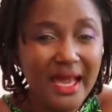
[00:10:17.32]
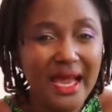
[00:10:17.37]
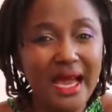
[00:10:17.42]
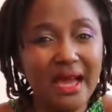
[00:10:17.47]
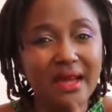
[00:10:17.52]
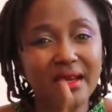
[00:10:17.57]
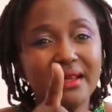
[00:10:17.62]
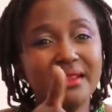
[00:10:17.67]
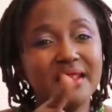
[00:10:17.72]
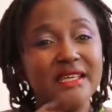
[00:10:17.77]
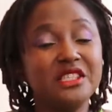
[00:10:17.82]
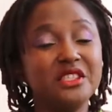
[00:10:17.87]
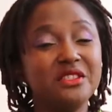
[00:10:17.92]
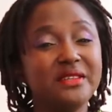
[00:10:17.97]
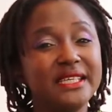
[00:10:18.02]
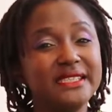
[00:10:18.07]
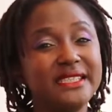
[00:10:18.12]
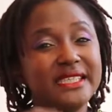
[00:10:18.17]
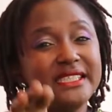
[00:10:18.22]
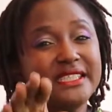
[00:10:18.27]
Another
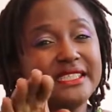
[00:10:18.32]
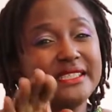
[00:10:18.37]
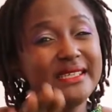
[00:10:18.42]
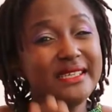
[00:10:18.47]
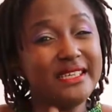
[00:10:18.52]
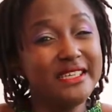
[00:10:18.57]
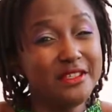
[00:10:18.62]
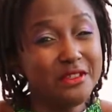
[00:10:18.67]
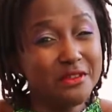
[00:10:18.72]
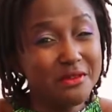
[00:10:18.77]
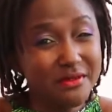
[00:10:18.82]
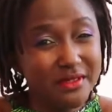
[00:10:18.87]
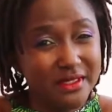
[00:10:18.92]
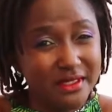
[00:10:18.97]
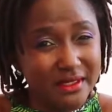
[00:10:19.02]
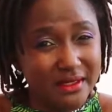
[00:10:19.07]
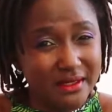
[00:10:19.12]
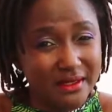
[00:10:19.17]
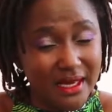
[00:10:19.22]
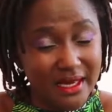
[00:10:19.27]
strategy they
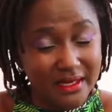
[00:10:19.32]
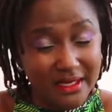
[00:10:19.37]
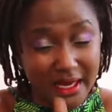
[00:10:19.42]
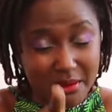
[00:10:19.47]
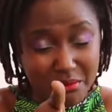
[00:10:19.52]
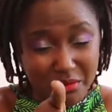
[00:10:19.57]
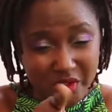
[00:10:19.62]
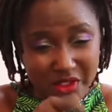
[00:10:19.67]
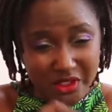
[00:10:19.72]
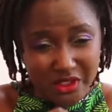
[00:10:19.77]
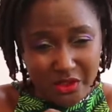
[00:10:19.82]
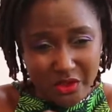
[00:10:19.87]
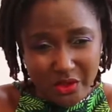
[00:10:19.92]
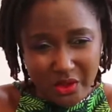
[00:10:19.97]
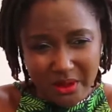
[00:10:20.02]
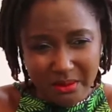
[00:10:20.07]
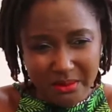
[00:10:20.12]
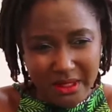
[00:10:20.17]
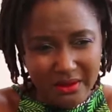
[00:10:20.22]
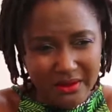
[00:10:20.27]
use, and I must
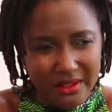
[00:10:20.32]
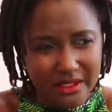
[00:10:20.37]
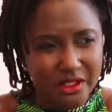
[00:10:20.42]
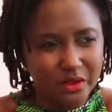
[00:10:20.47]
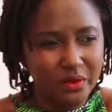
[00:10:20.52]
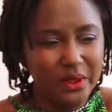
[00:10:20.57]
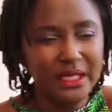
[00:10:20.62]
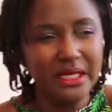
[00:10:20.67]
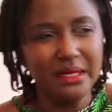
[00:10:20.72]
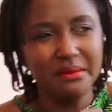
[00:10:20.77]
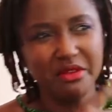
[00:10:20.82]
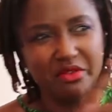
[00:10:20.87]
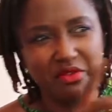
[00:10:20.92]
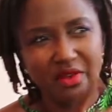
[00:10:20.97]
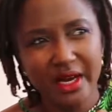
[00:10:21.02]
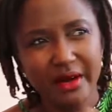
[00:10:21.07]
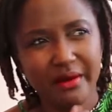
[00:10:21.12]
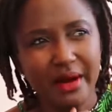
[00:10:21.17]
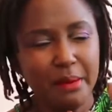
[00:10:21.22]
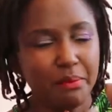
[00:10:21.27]
talk about this quickly before
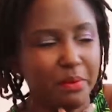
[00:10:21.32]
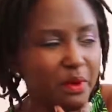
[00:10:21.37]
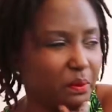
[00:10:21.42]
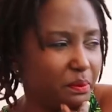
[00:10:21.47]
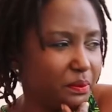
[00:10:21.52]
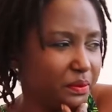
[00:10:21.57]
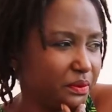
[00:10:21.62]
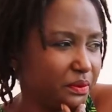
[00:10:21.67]
I wrap up.